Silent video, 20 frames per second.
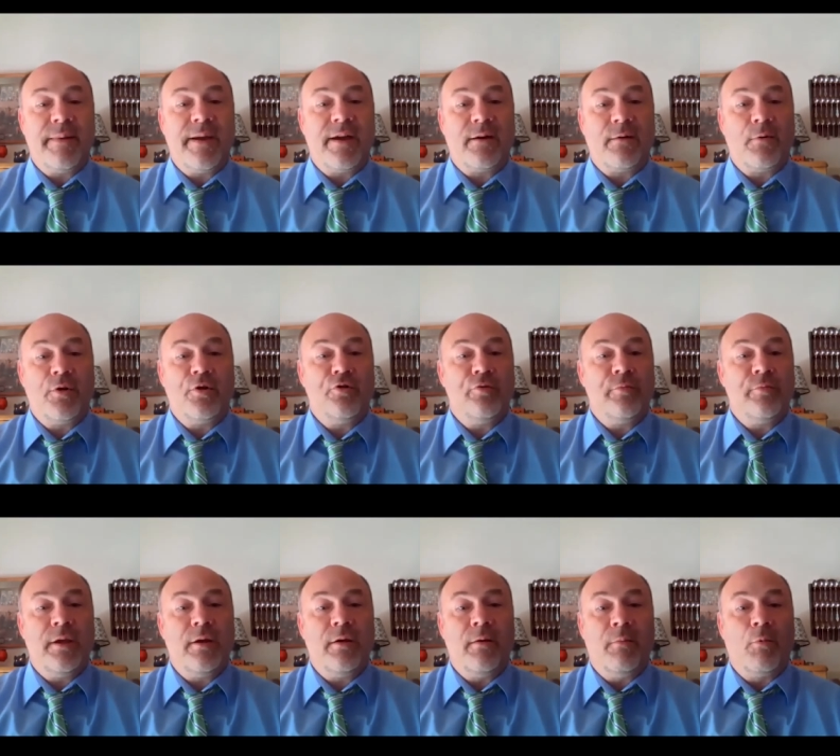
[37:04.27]
about
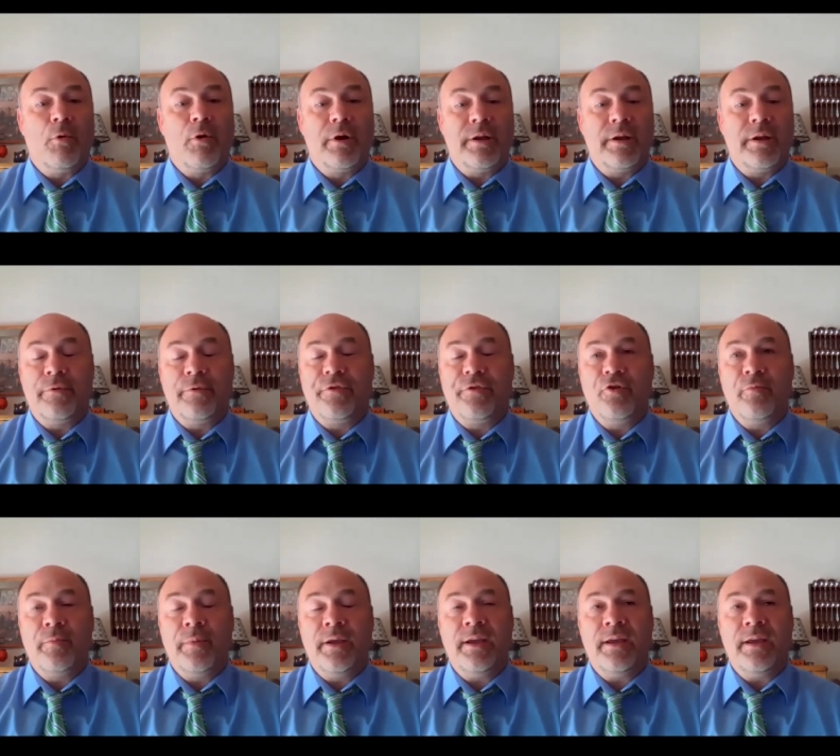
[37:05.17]
Umi and working with
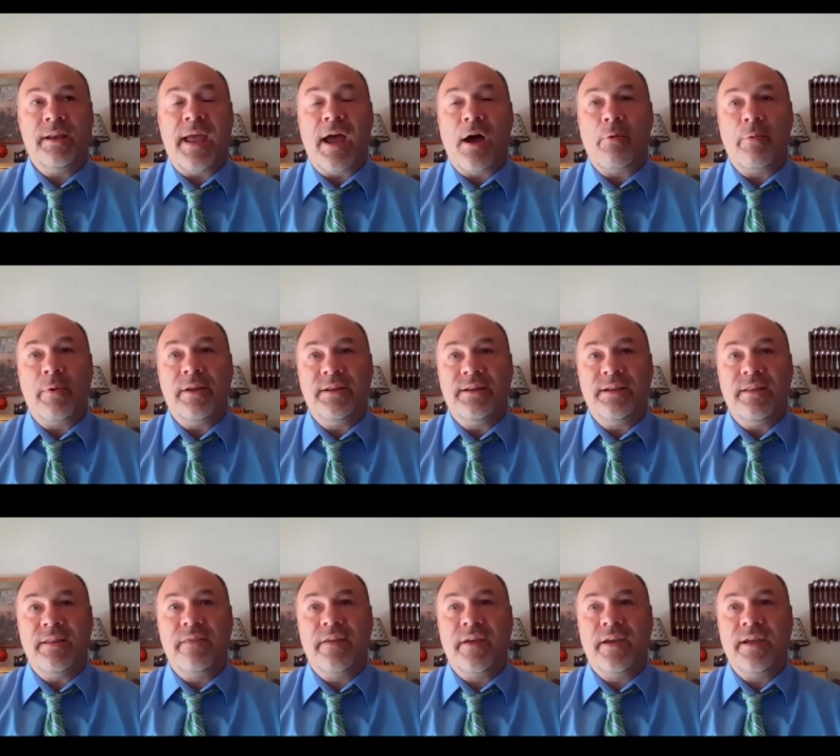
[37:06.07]
Umi and how we
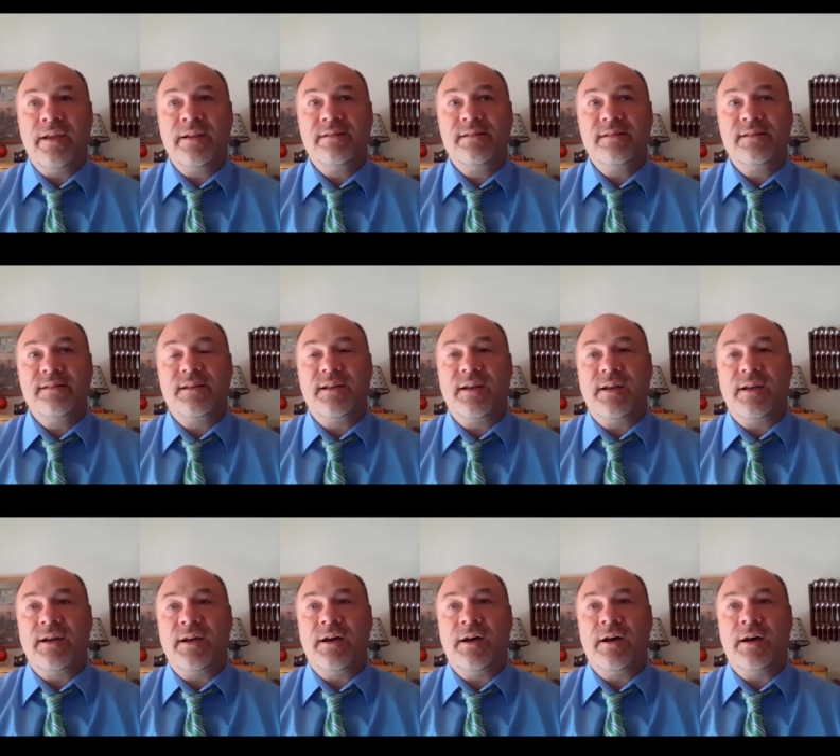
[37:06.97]
did things.
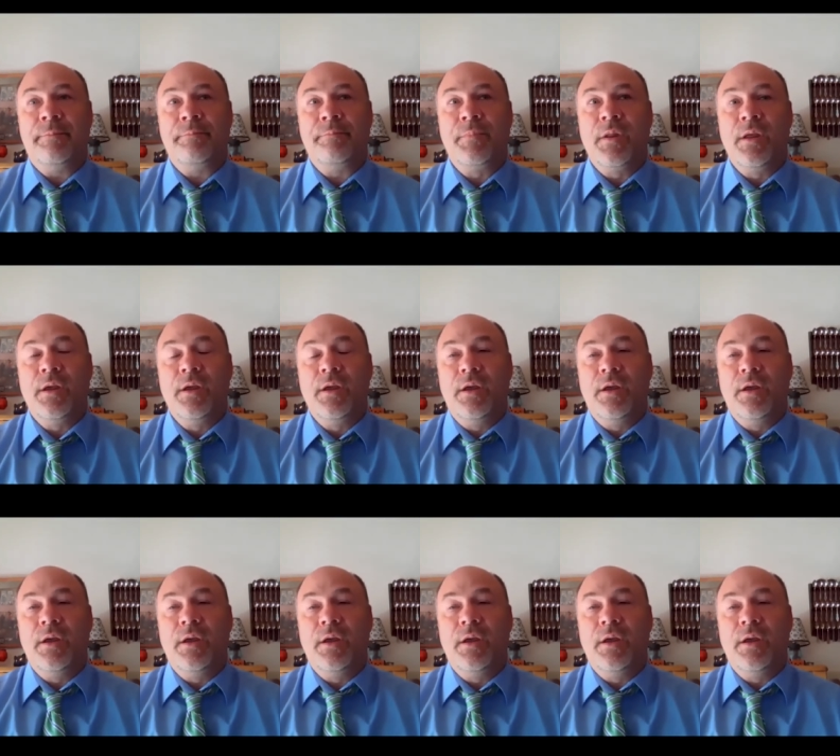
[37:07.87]
Um,